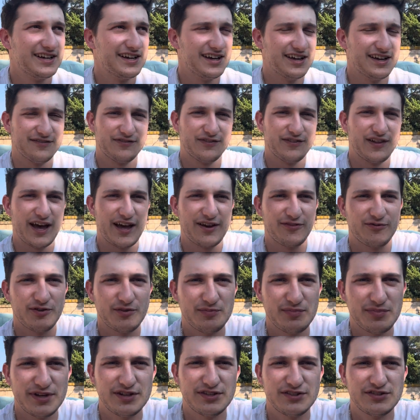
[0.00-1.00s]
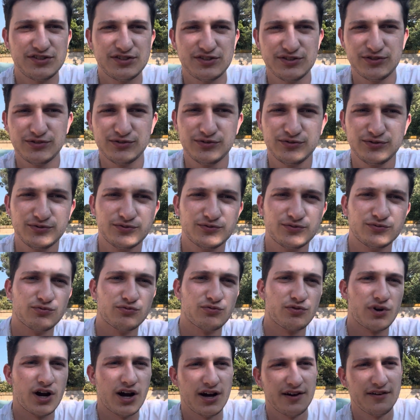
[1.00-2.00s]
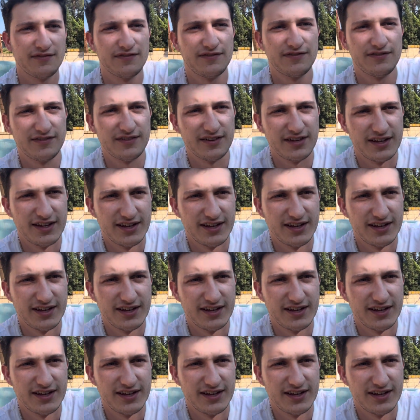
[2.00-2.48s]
if life would be too rough.